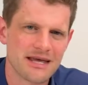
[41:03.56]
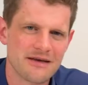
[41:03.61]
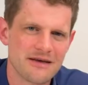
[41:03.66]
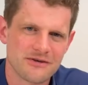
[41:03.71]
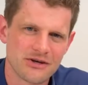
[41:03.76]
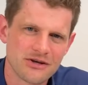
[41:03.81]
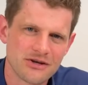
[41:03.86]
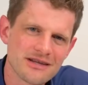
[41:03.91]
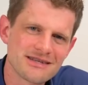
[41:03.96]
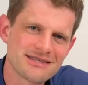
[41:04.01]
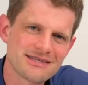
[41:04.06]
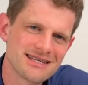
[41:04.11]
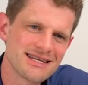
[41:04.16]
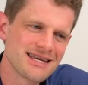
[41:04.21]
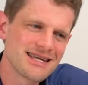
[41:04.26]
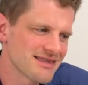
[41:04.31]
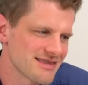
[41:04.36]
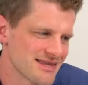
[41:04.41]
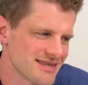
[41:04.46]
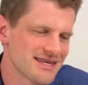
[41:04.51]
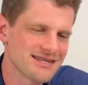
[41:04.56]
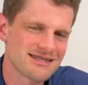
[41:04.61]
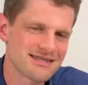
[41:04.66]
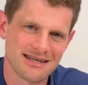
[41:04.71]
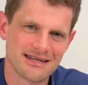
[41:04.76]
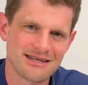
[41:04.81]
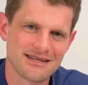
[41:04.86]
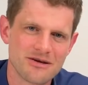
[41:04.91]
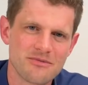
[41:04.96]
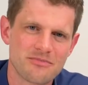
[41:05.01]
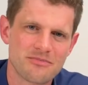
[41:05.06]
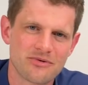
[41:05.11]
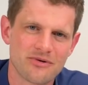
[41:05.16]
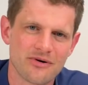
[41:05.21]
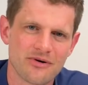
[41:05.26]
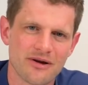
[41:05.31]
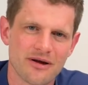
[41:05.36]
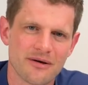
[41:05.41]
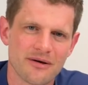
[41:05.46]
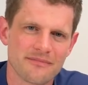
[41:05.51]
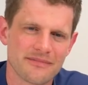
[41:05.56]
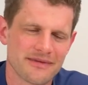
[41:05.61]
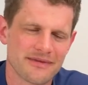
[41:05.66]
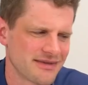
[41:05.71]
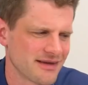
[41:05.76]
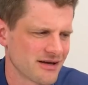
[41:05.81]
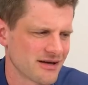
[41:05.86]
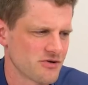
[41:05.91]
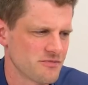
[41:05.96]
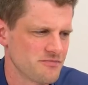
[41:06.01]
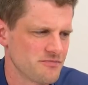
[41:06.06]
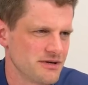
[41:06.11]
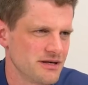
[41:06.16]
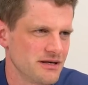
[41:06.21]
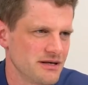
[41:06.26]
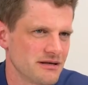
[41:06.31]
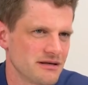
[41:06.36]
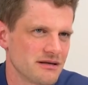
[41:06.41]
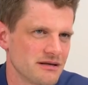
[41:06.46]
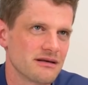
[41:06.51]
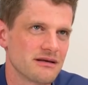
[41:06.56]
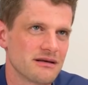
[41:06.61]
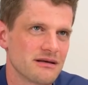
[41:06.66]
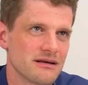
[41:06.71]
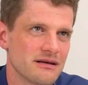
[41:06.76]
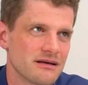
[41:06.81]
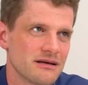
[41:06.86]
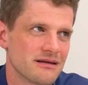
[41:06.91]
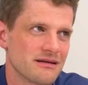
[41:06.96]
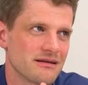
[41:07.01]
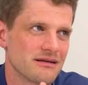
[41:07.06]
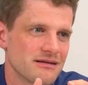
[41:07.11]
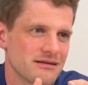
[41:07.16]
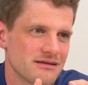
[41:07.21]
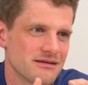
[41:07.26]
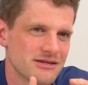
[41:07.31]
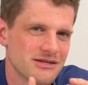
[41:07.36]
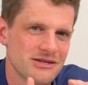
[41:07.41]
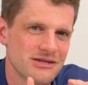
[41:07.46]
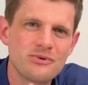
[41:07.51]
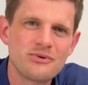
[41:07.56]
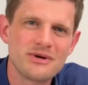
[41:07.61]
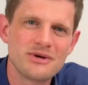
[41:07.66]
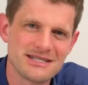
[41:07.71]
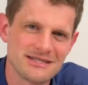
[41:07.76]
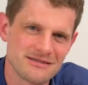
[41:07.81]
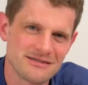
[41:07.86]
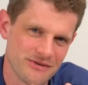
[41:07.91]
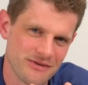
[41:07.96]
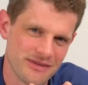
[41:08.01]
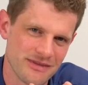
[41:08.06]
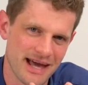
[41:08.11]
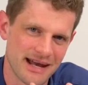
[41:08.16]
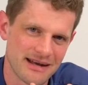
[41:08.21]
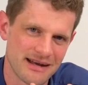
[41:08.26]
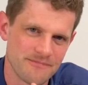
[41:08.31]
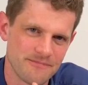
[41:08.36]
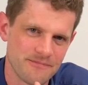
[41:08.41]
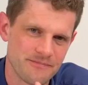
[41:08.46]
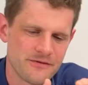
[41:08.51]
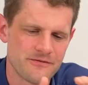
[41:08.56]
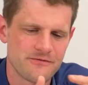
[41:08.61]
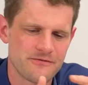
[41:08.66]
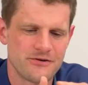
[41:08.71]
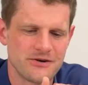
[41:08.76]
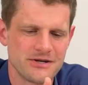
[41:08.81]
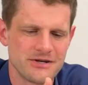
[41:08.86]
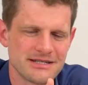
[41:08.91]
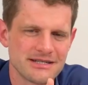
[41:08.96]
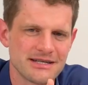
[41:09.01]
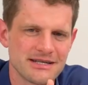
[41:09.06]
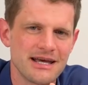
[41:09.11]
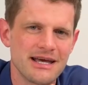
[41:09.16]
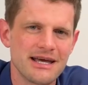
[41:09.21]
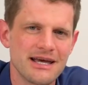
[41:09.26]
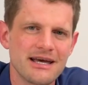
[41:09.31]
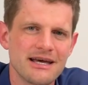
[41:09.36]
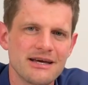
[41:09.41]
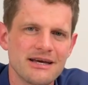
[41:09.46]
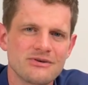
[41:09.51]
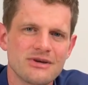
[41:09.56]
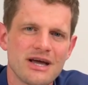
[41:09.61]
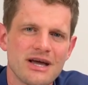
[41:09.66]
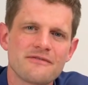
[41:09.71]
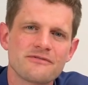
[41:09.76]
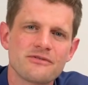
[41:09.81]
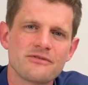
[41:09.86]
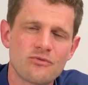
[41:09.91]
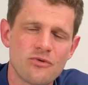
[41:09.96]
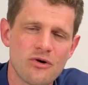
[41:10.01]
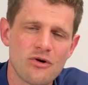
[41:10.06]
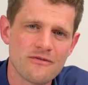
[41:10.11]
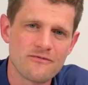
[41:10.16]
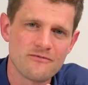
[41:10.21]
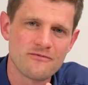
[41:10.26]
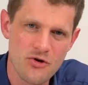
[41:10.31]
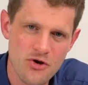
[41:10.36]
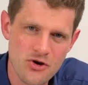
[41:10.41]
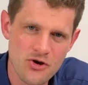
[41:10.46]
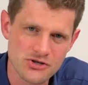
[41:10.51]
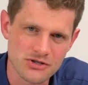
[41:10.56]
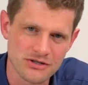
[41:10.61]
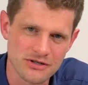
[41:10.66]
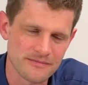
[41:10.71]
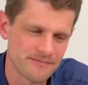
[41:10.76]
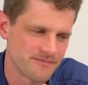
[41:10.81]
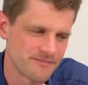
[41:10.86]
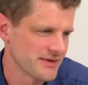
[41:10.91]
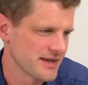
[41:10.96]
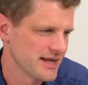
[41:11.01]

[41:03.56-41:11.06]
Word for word: if you're not seeing this in your program, there could be two reasons for that. First, you have the wrong version.